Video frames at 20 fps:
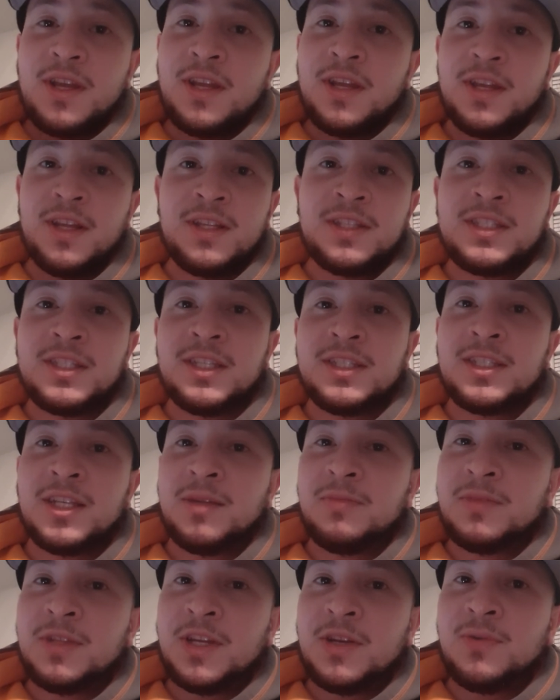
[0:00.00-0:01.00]
It's the
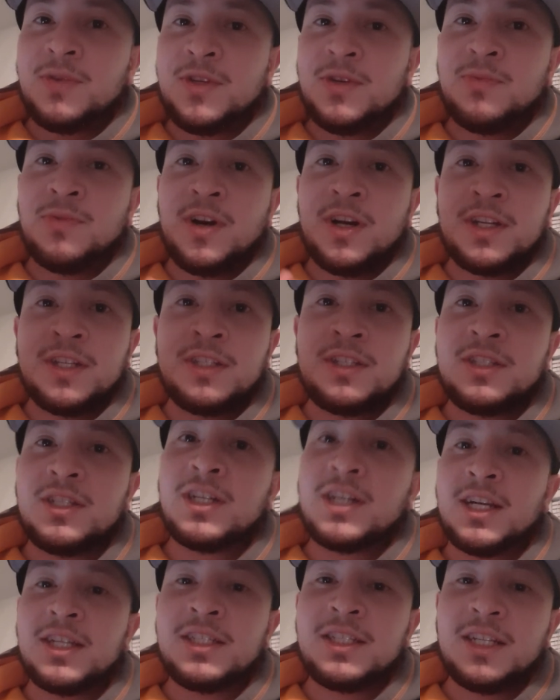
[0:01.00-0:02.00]
same thing when you walk into the
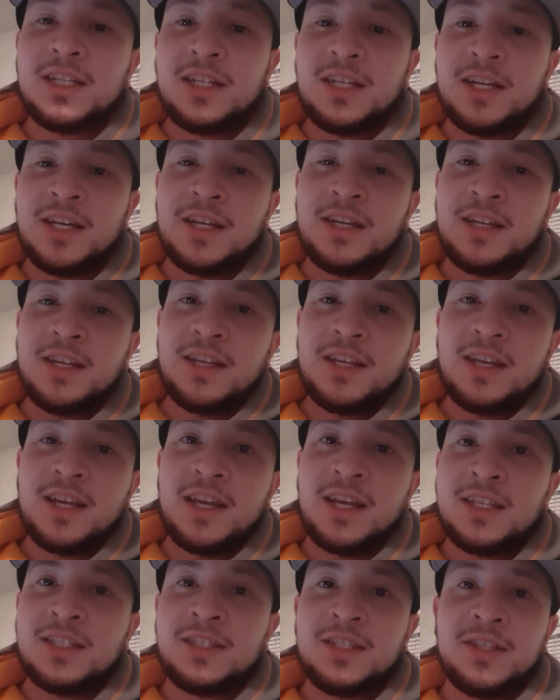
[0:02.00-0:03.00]
carniceria
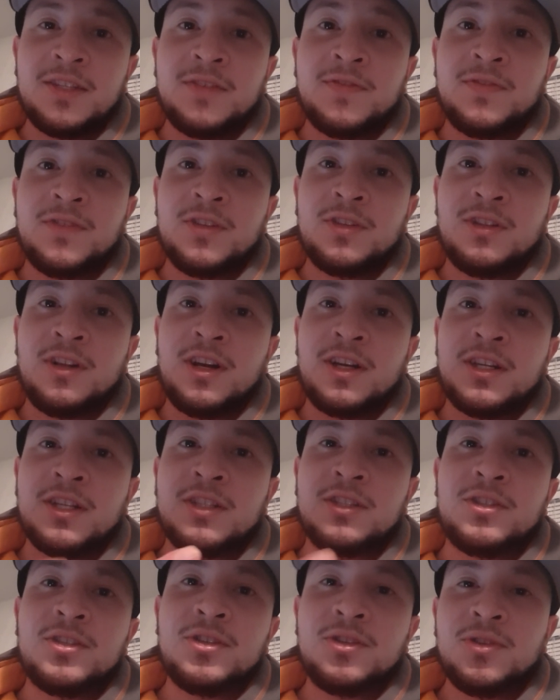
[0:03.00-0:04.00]
as if you log
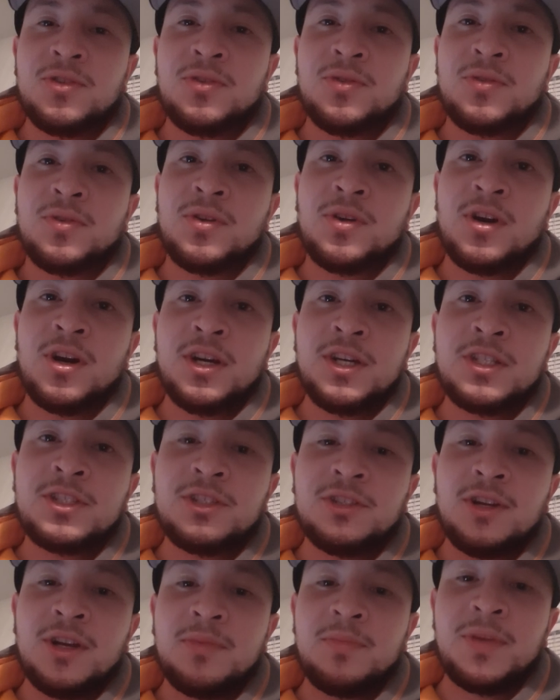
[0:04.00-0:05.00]
into our
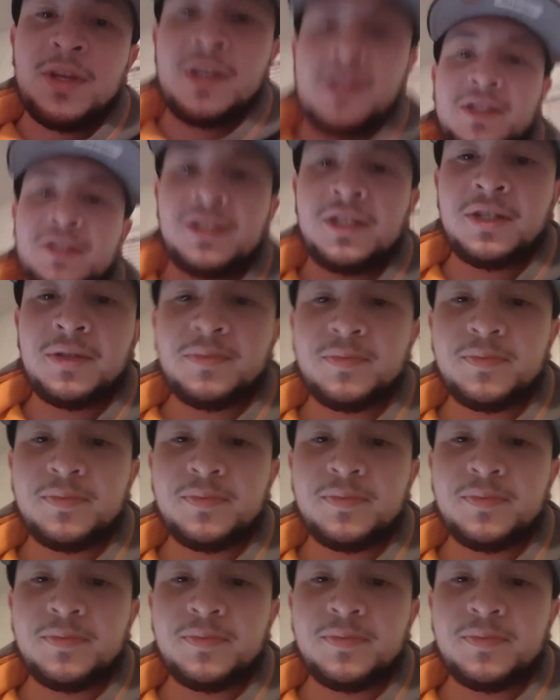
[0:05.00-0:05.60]
Instagram page.